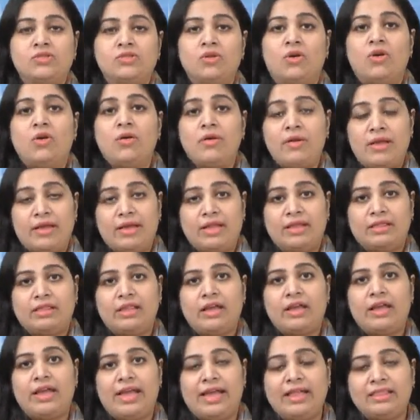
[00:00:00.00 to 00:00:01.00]
so
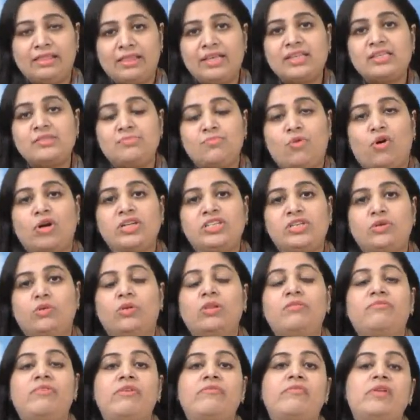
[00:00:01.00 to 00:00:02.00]
the, in this module,